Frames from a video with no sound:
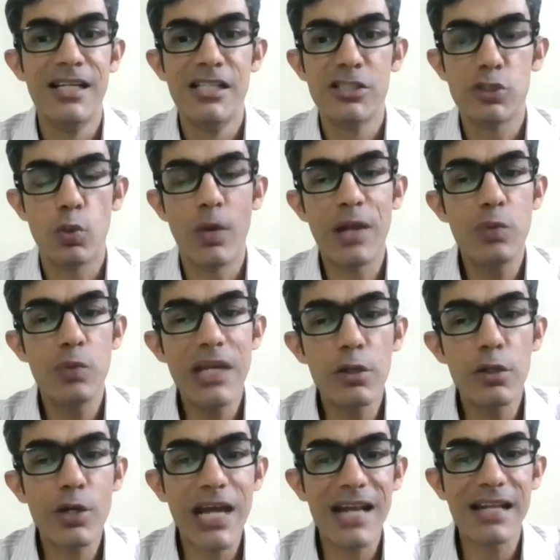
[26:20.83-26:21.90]
So when we
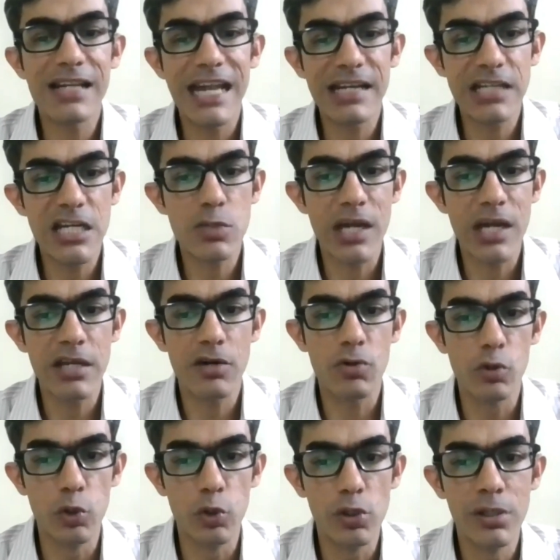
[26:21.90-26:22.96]
look at an 80-20
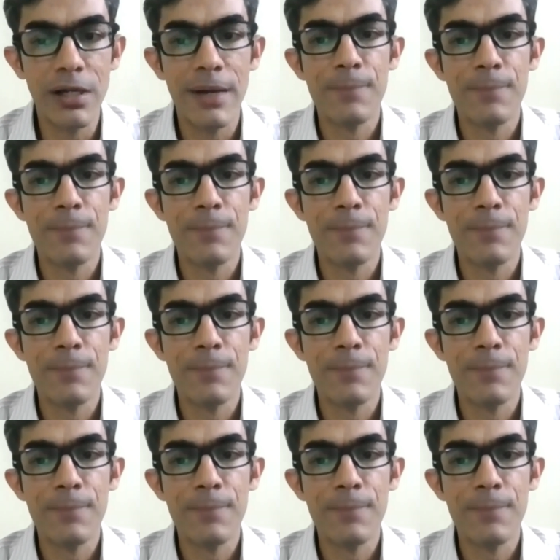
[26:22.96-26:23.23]
rule,